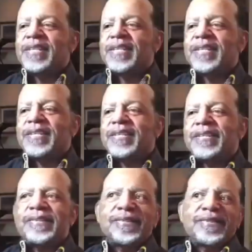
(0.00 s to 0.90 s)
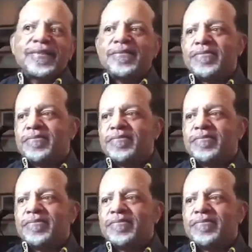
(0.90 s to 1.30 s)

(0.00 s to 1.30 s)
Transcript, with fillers: Uh,